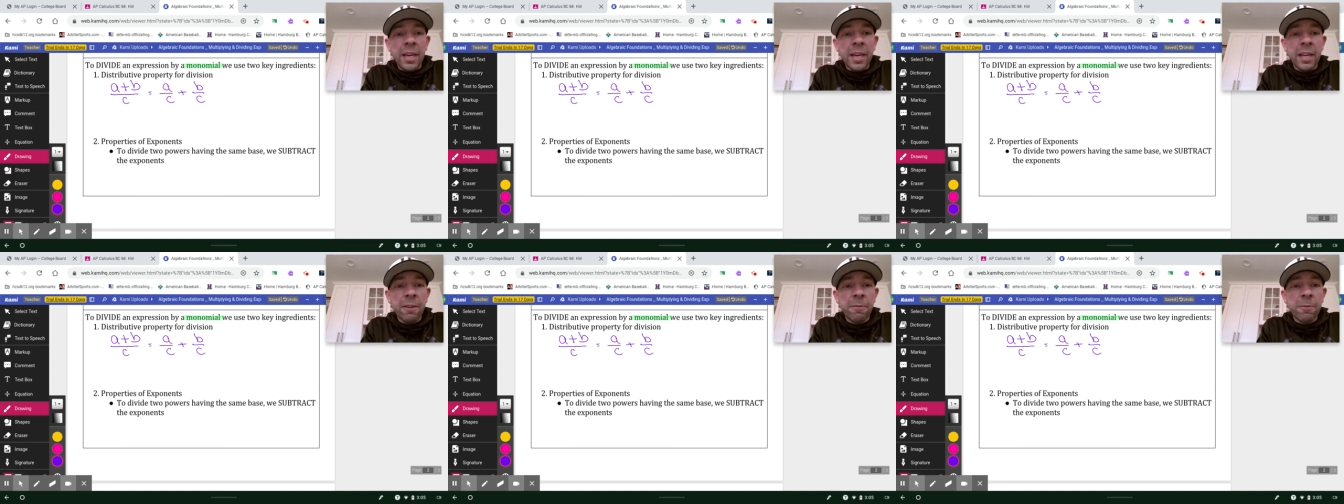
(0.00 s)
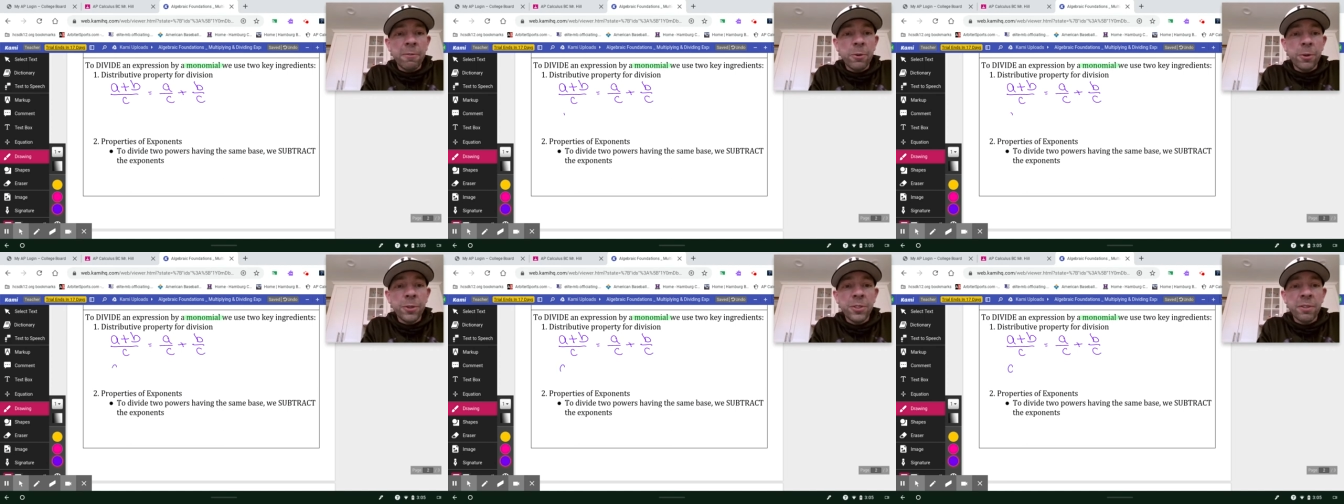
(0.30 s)
And
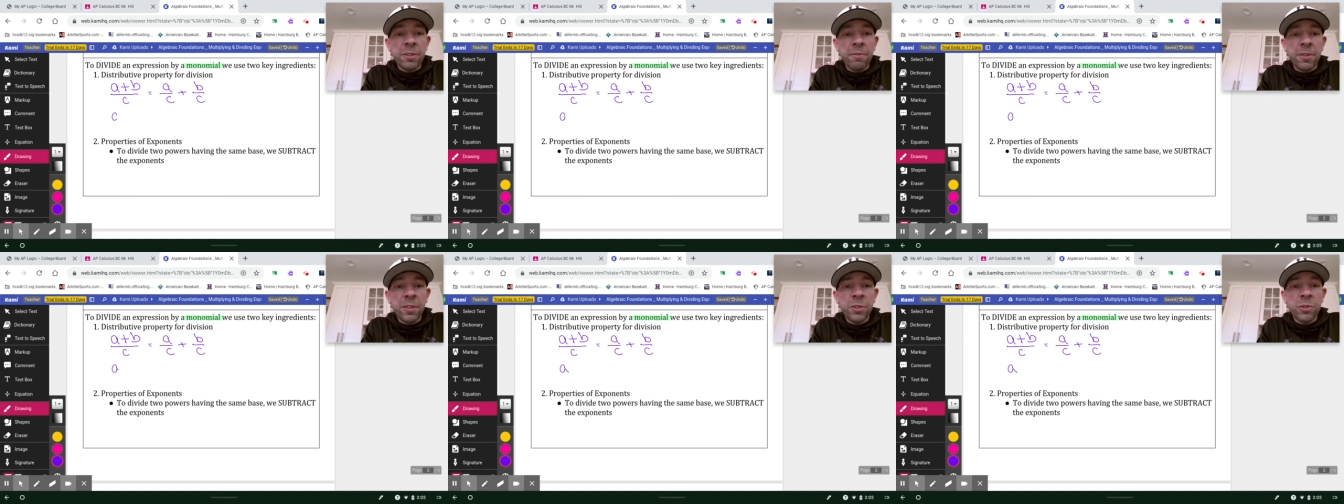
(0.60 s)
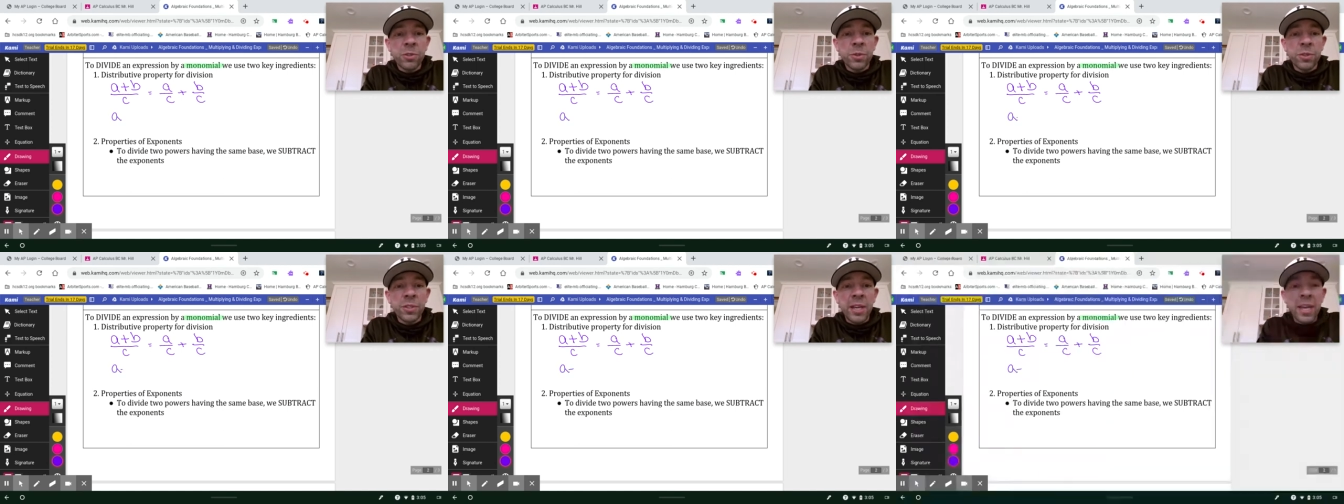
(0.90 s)
of course, if
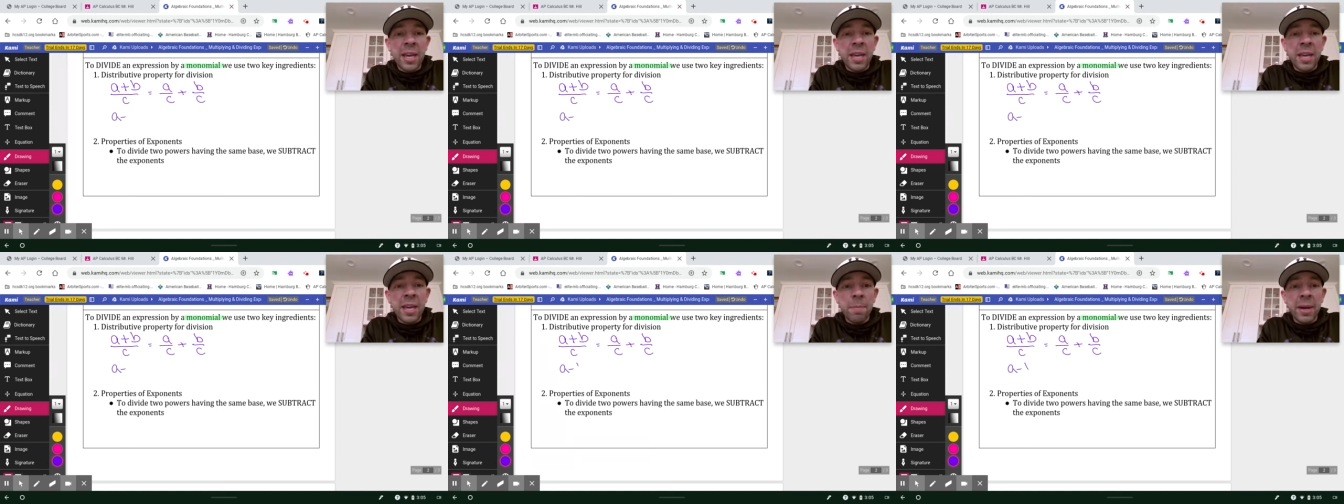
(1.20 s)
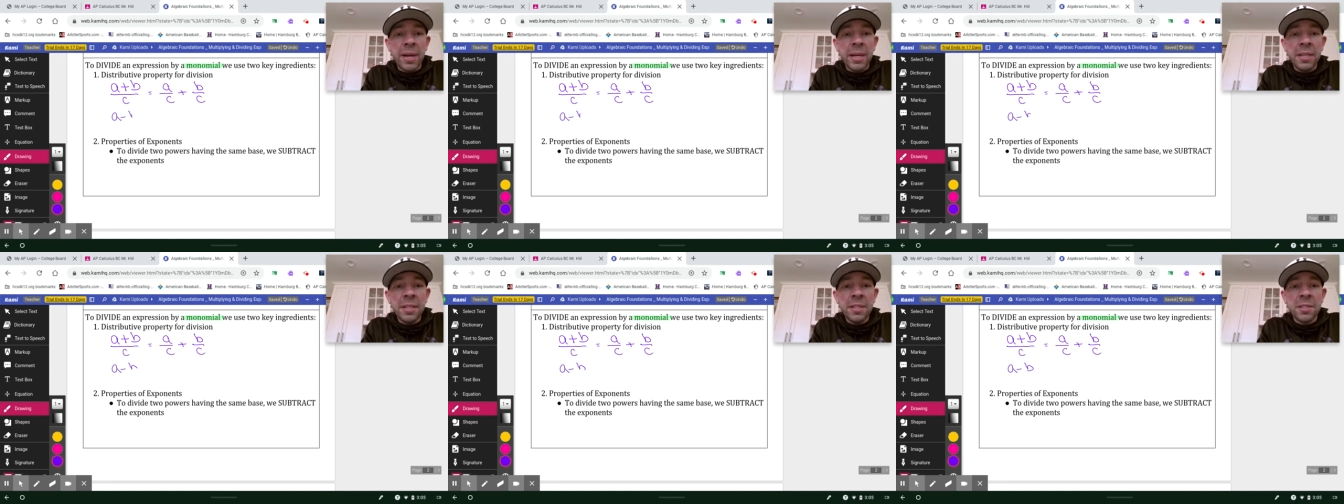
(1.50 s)
this was A
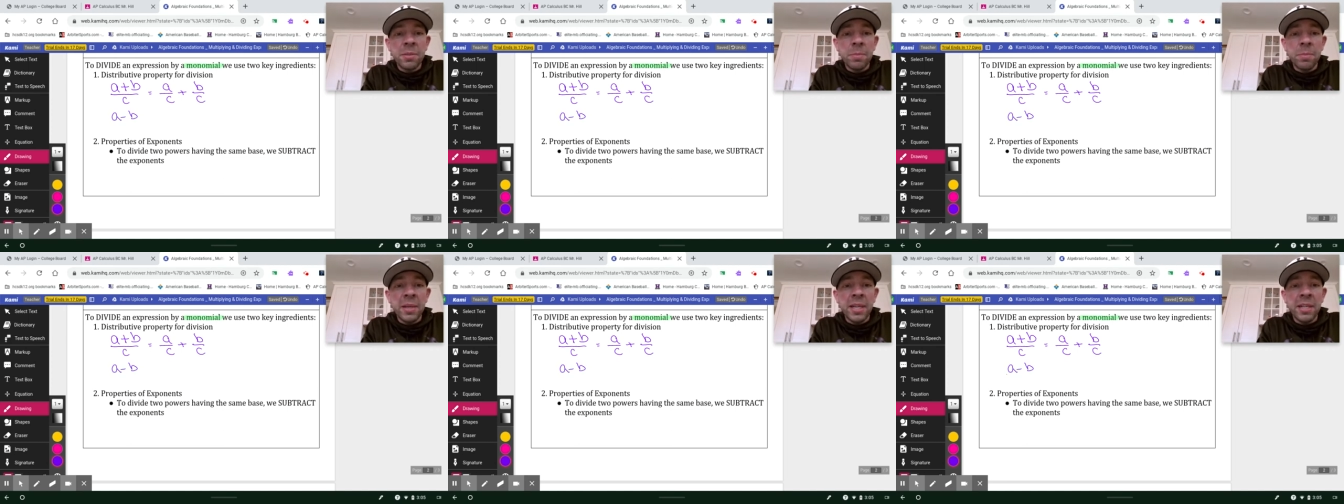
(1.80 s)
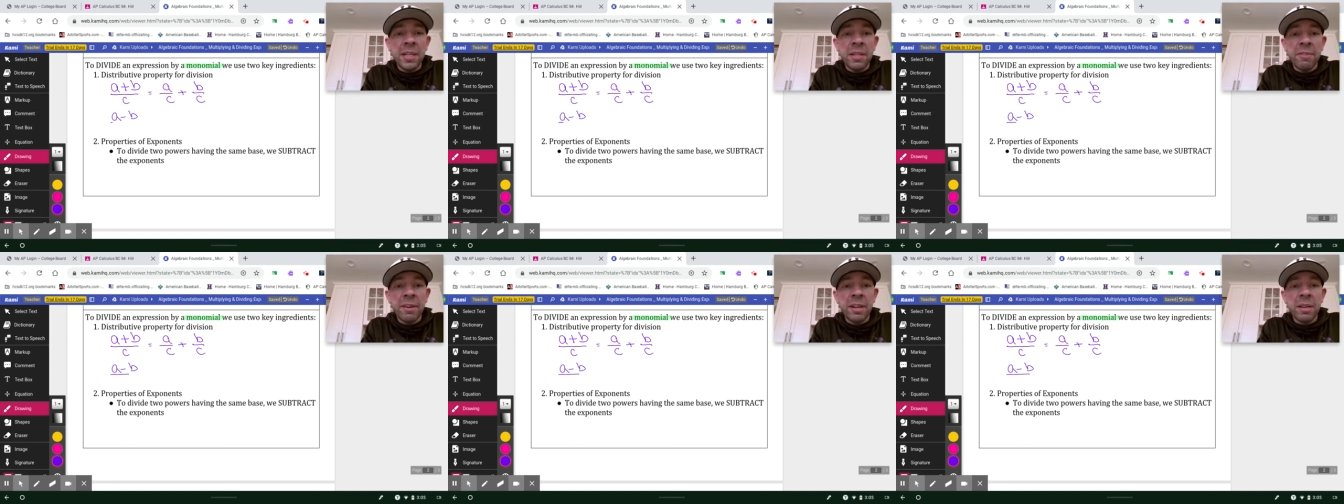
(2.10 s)
minus
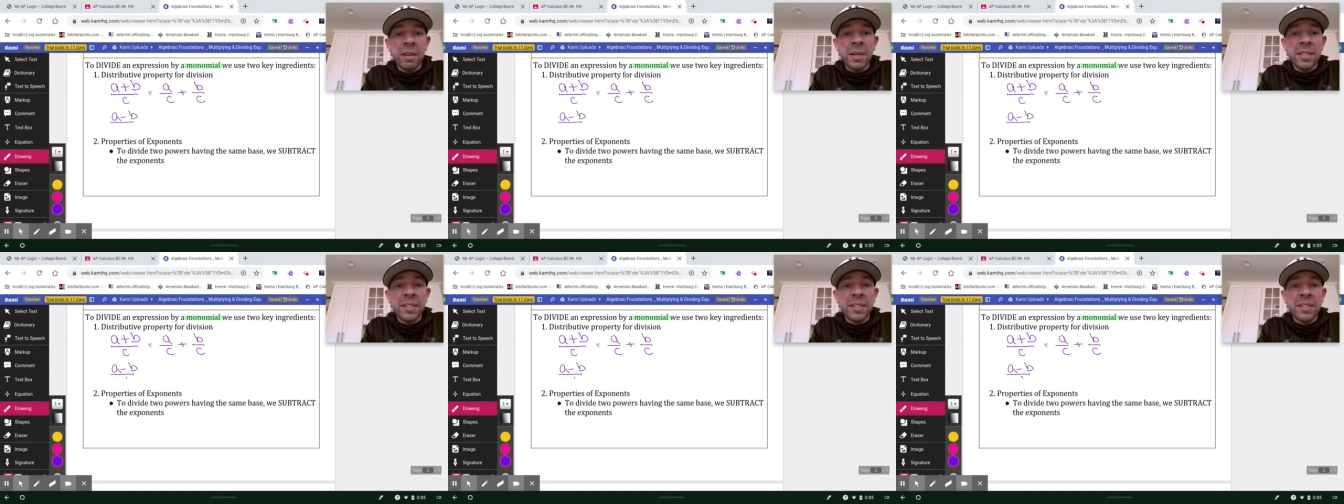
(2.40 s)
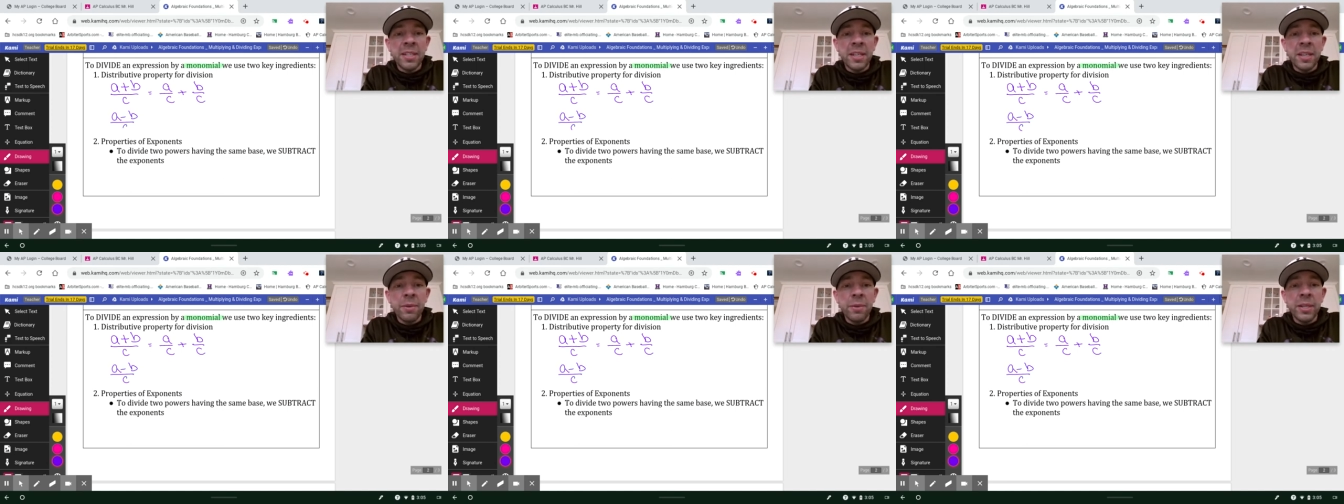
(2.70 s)
B divided by
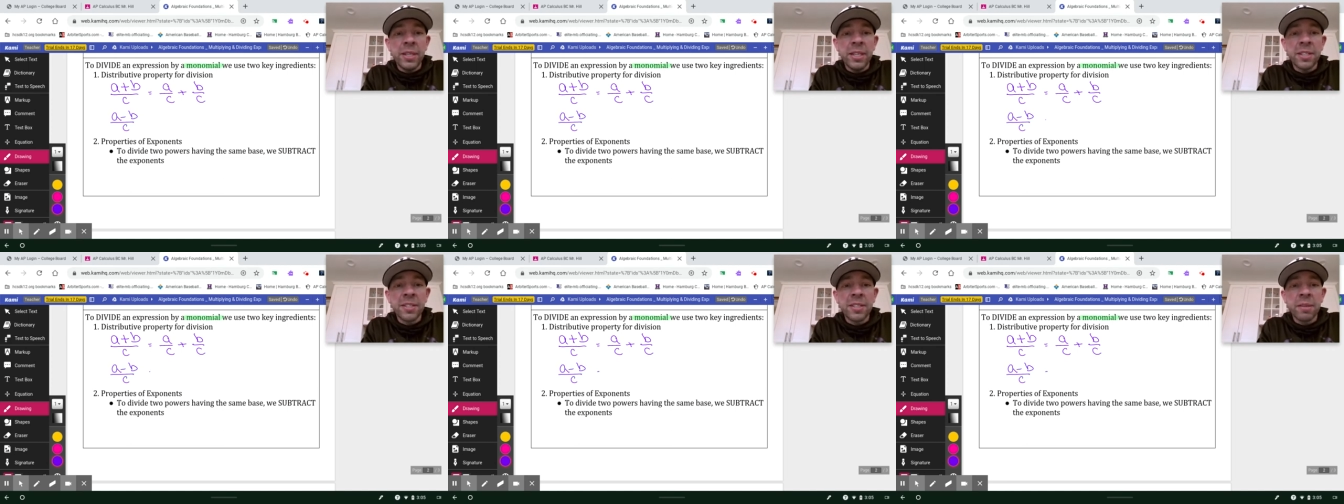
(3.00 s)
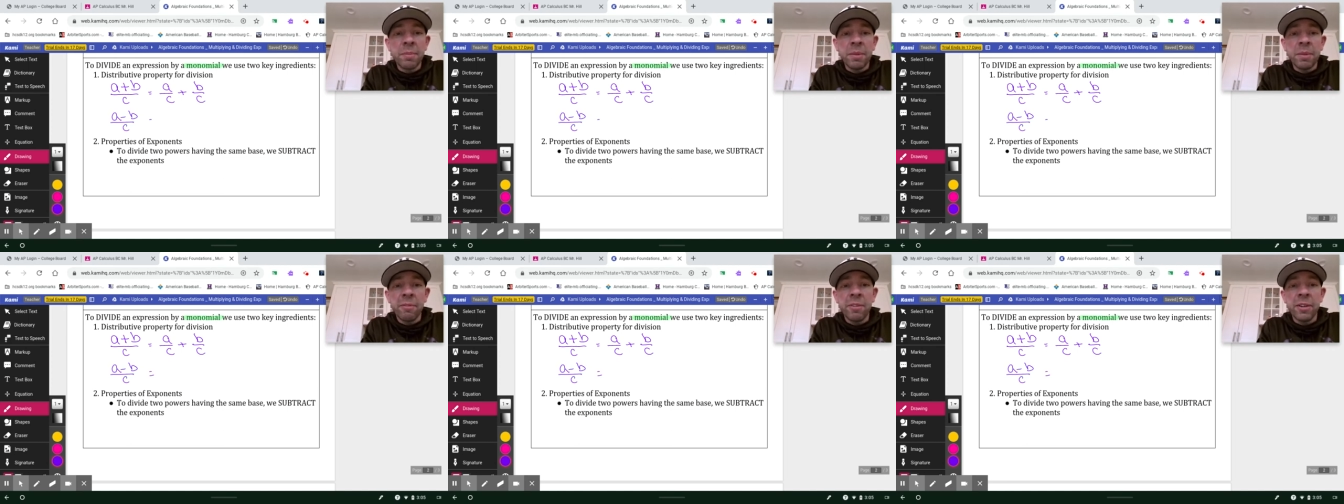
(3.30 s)
C, we'd get
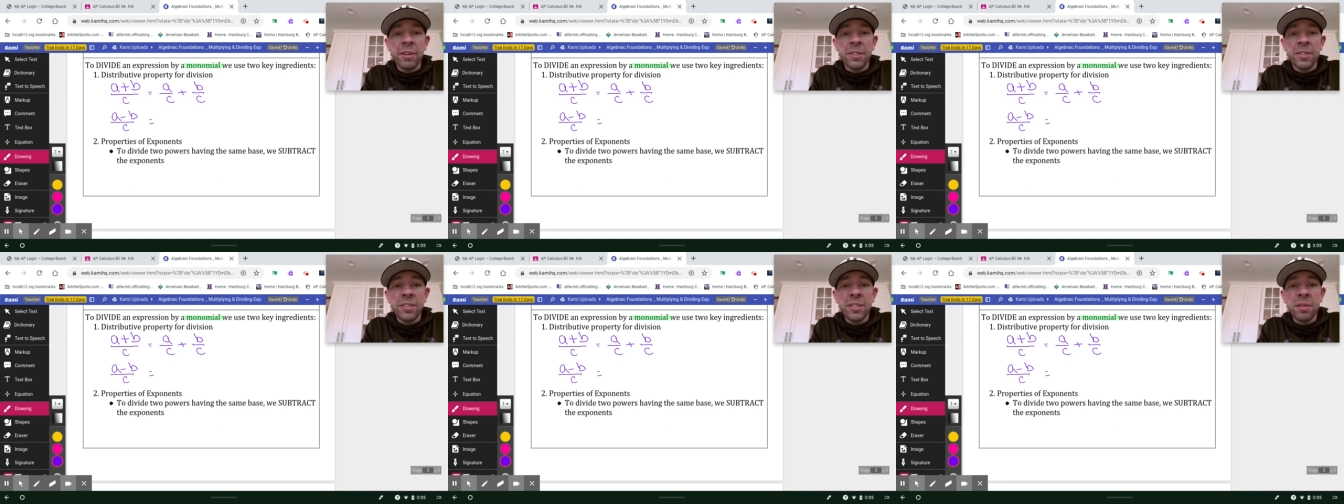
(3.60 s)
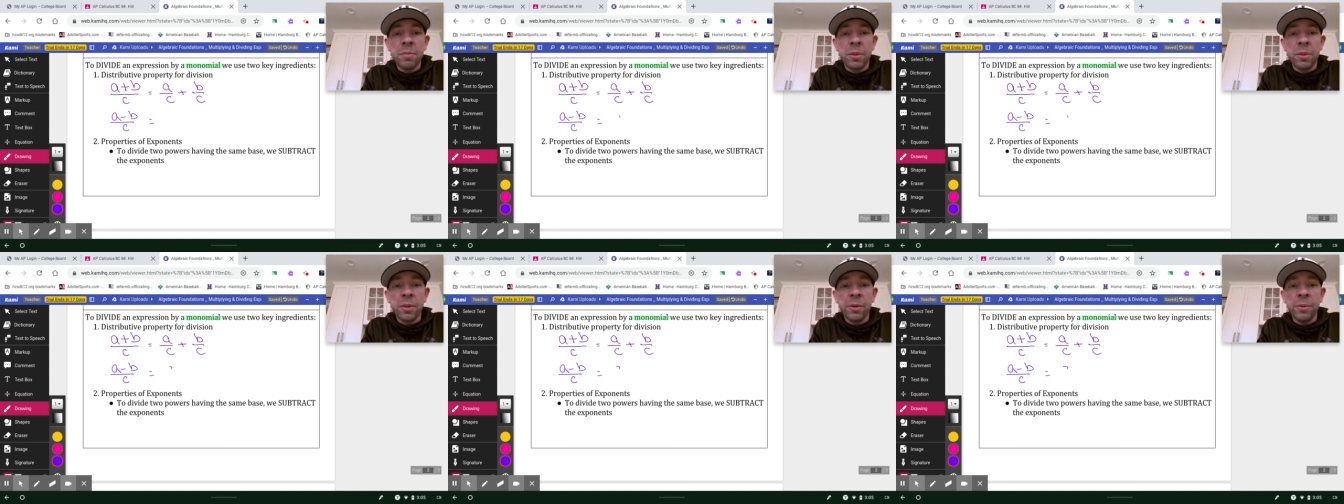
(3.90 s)
something very
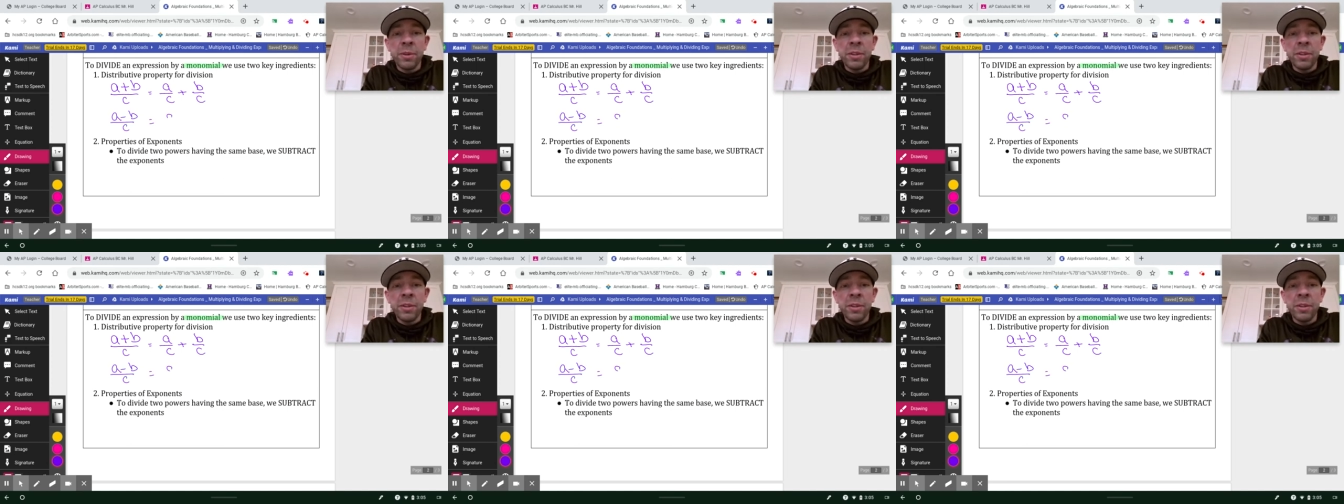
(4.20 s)
similar.